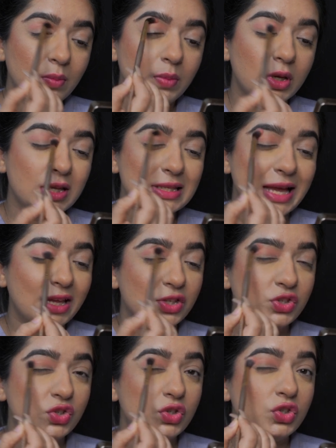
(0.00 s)
because I
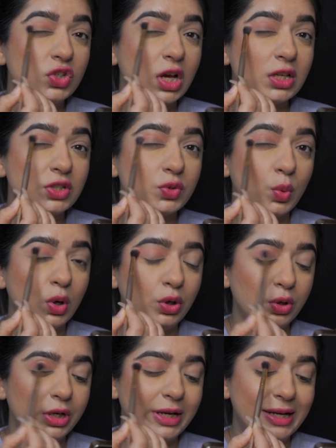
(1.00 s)
just want
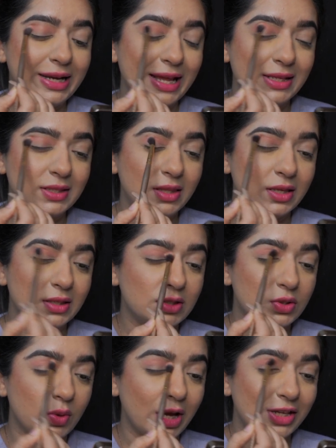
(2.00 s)
to test
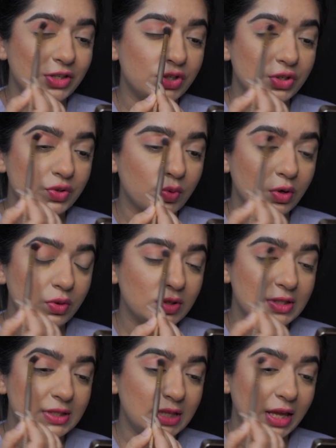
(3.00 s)
this. So I just want to
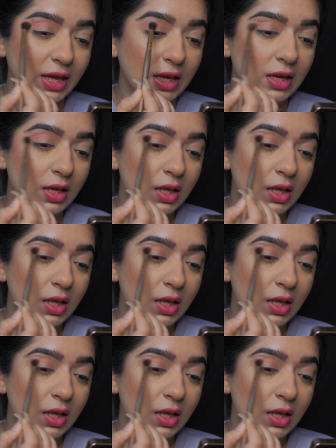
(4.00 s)
see